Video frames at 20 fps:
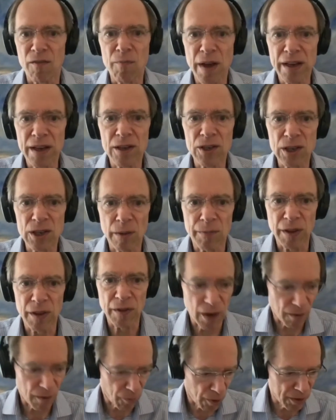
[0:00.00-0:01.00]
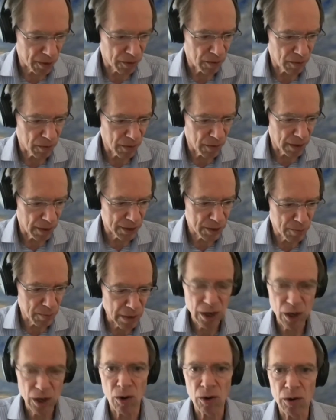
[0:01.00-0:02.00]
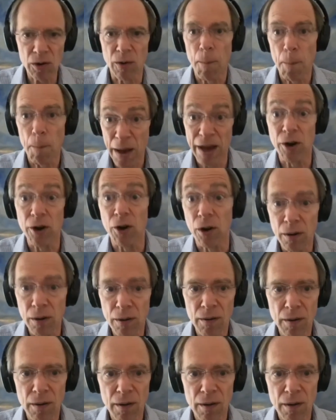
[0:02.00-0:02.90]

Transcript: out of making something that I've written that's mediocre better